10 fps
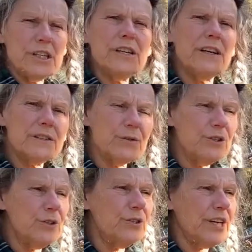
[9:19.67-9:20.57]
in an extra
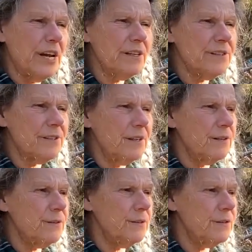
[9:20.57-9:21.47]
2 tanks
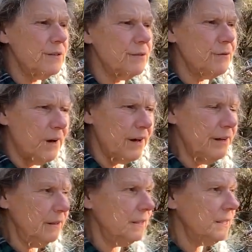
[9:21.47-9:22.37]
since the fire.
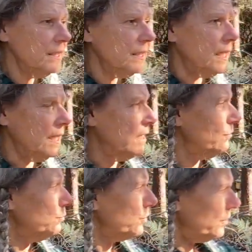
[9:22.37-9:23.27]

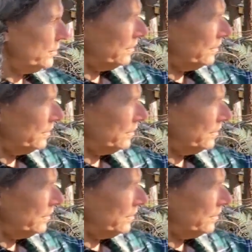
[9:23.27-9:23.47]
We've put in